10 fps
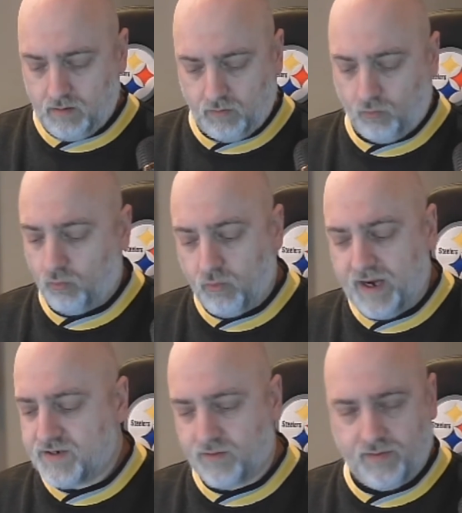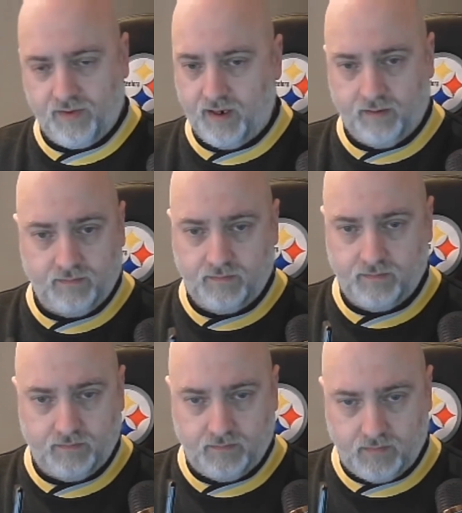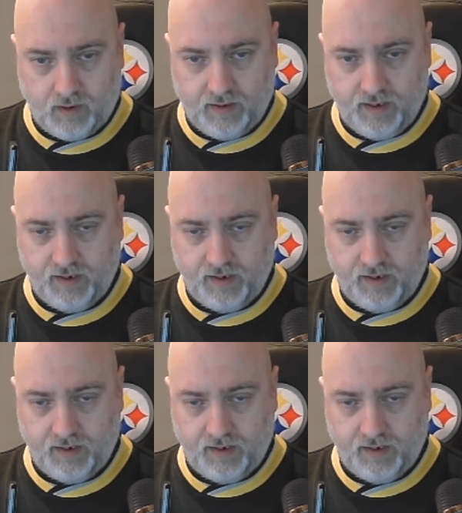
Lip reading: razor thin. All right,